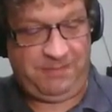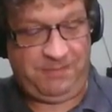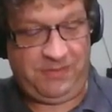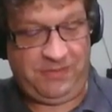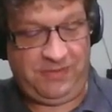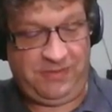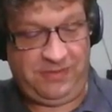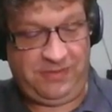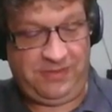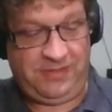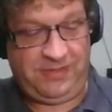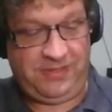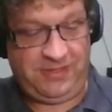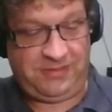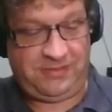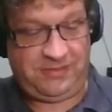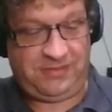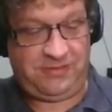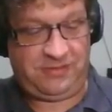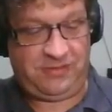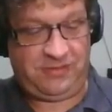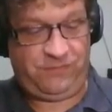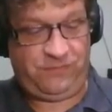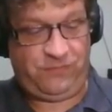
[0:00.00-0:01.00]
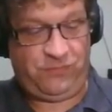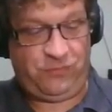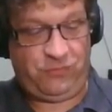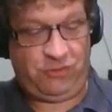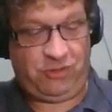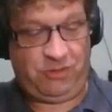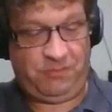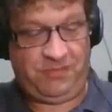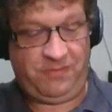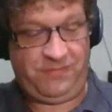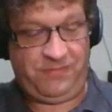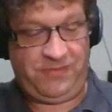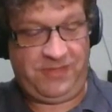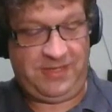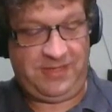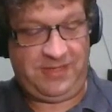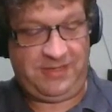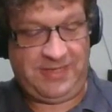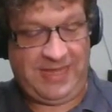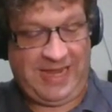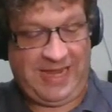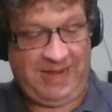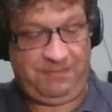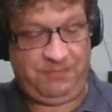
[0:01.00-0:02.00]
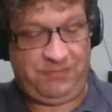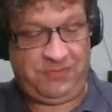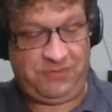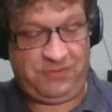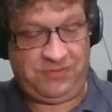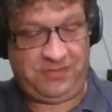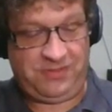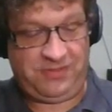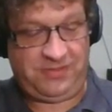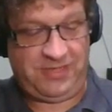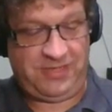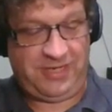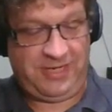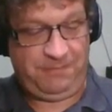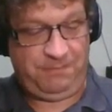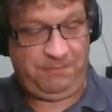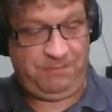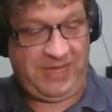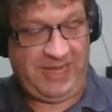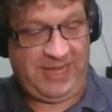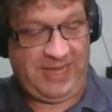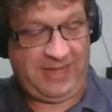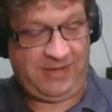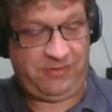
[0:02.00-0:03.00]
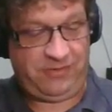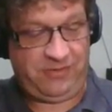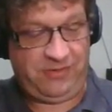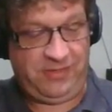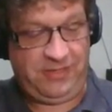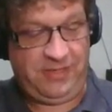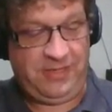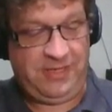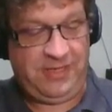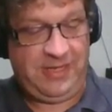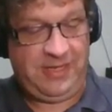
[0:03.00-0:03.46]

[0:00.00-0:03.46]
And this is a form of the adapter design pattern.